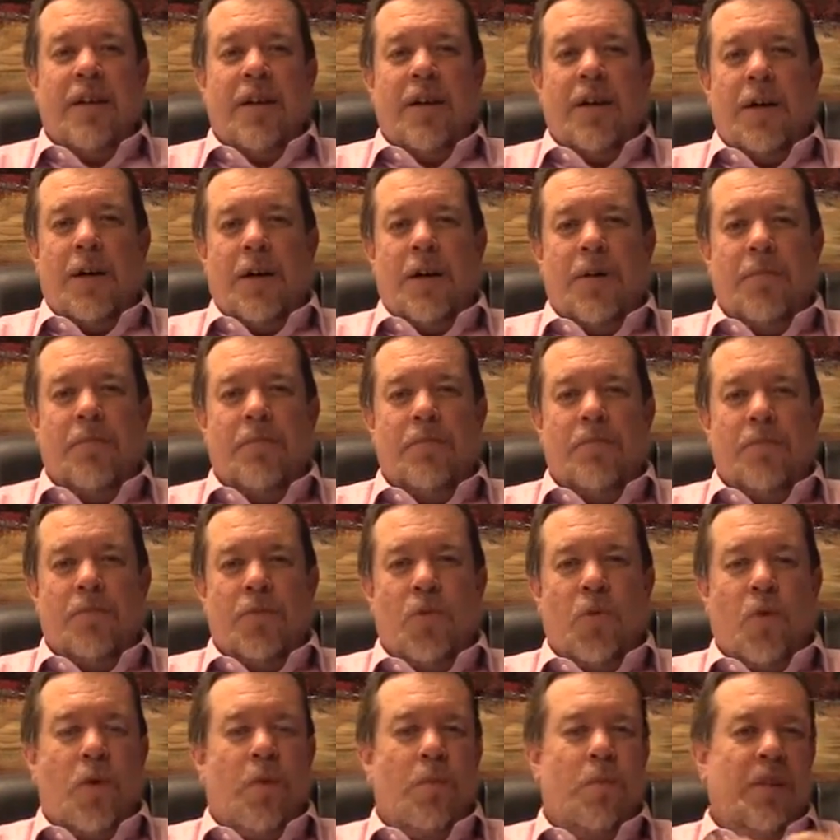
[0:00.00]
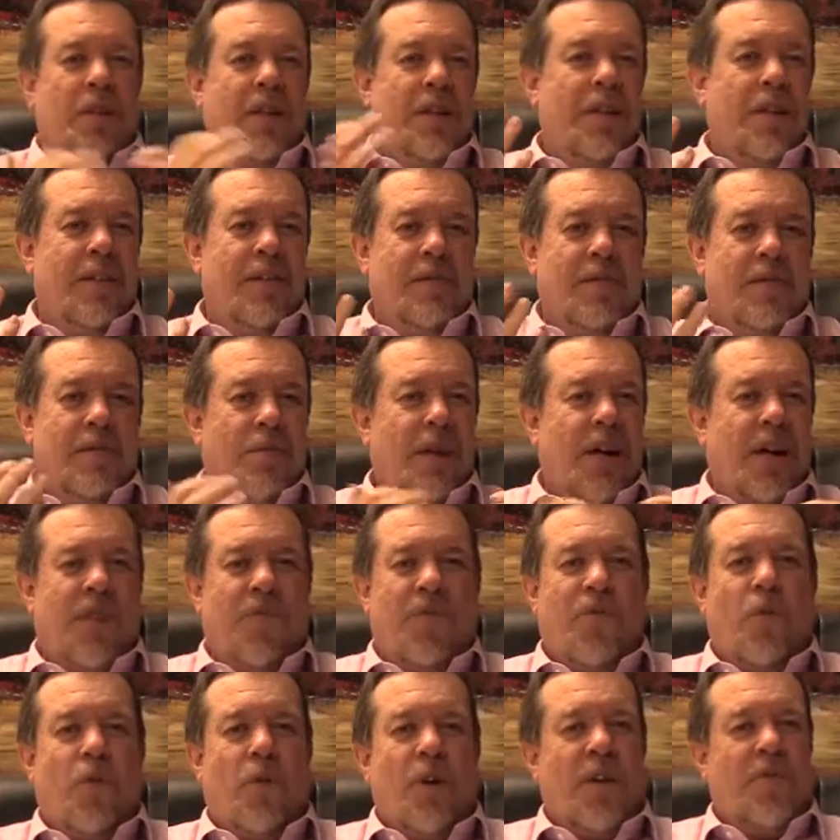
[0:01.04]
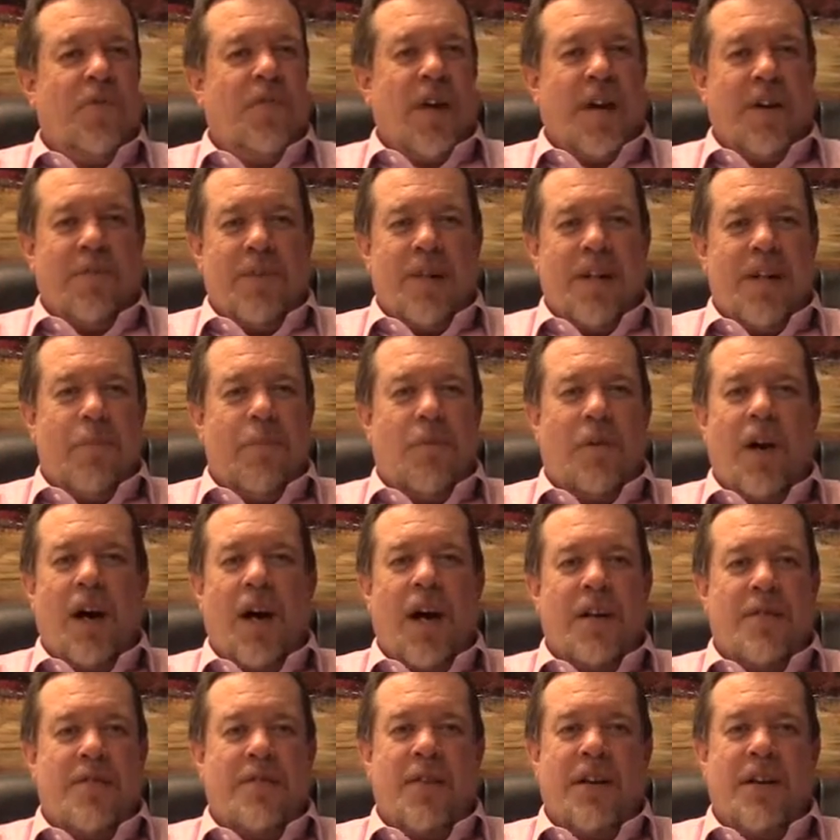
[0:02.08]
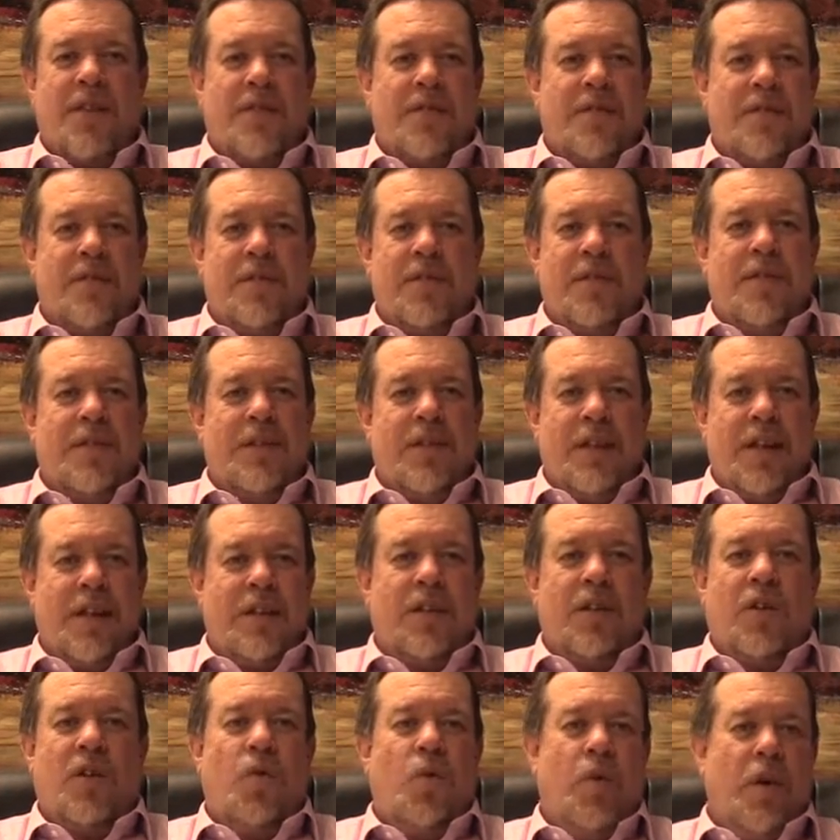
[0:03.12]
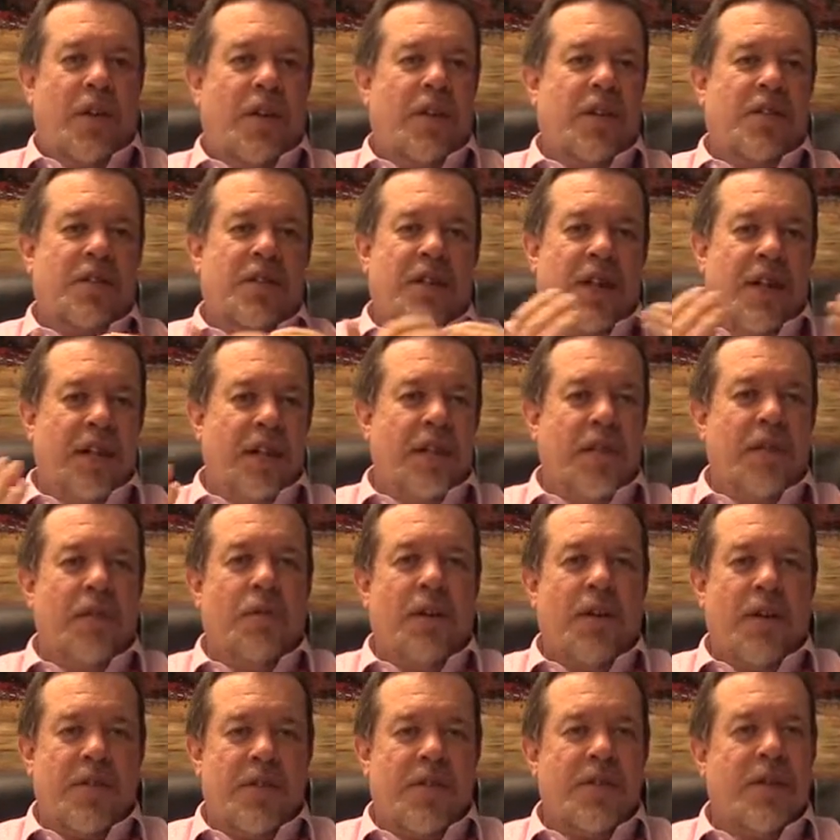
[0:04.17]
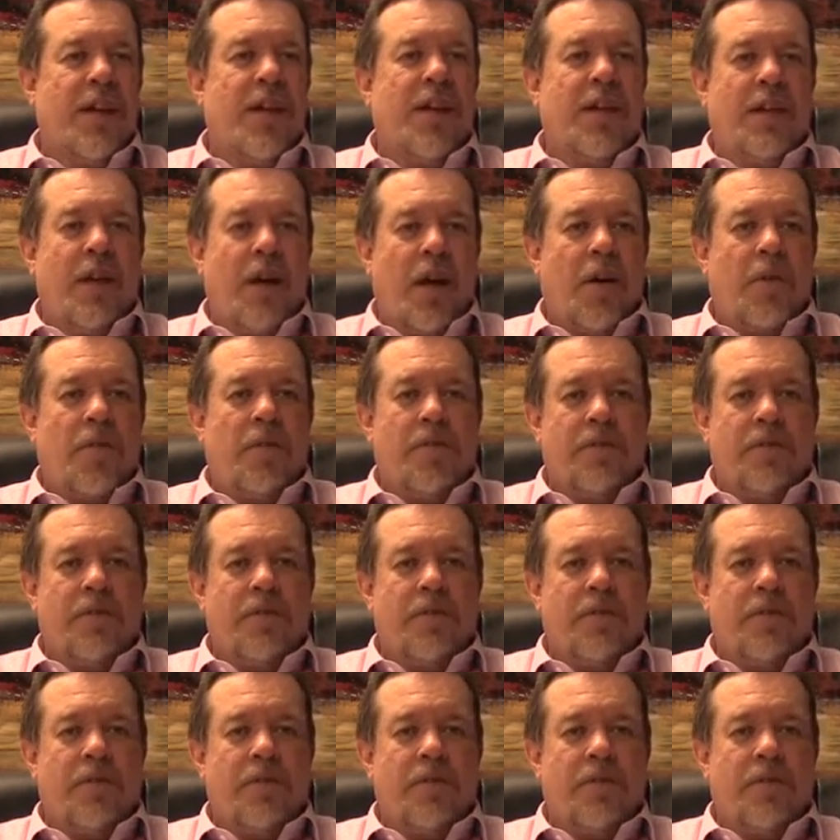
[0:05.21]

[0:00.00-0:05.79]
Normally, it's about a 45-day process at the quickest on a USDA loan.